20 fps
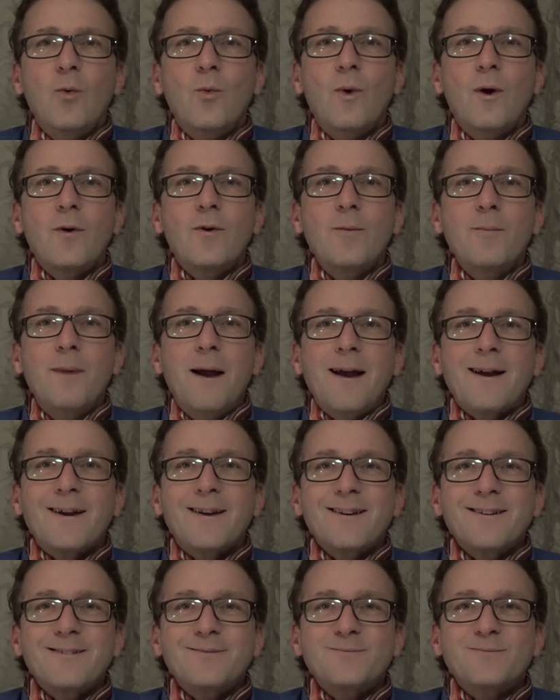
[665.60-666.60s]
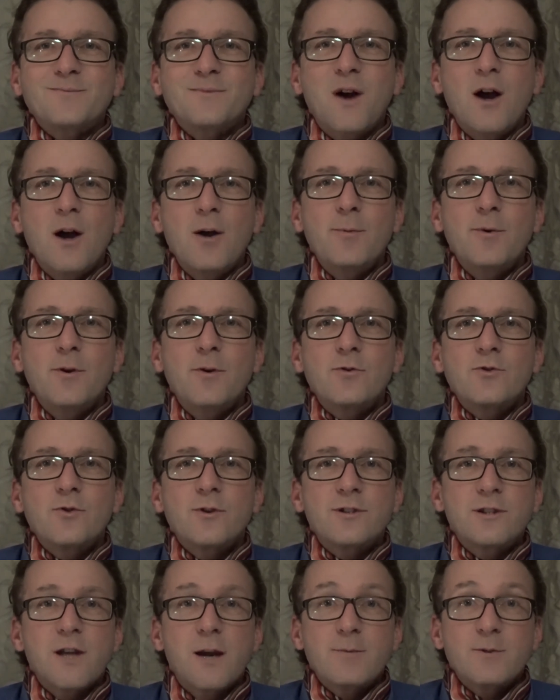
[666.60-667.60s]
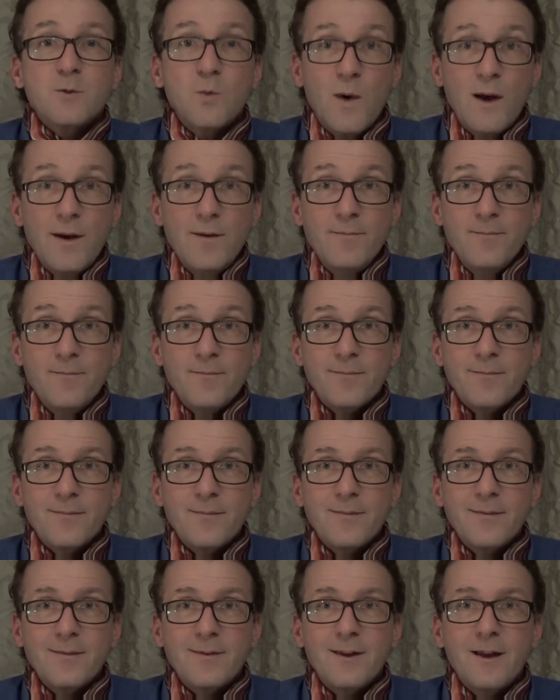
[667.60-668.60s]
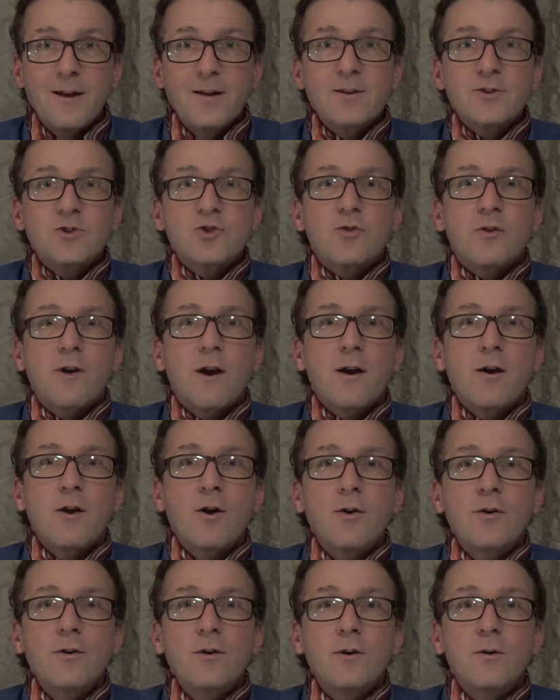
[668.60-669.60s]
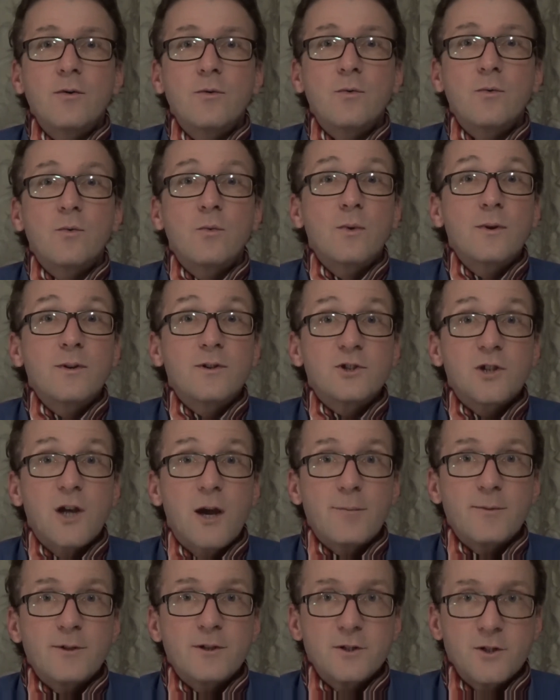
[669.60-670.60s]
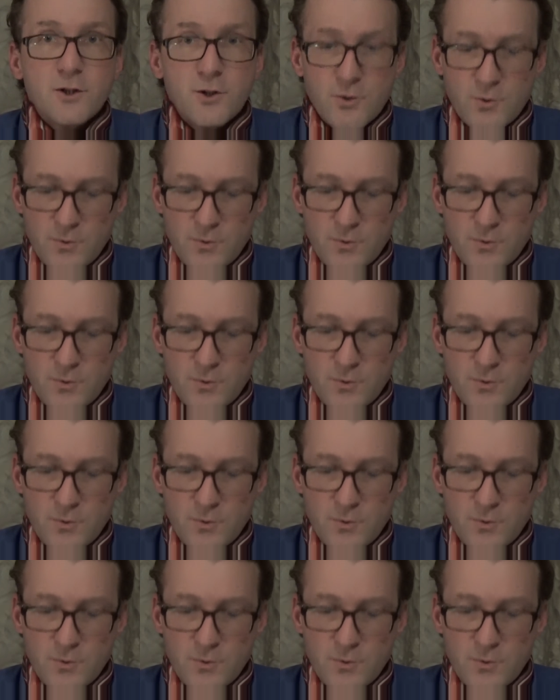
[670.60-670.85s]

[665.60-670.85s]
Welcome back. I hope you enjoyed chapter 1. Now let's crack on with chapter 2.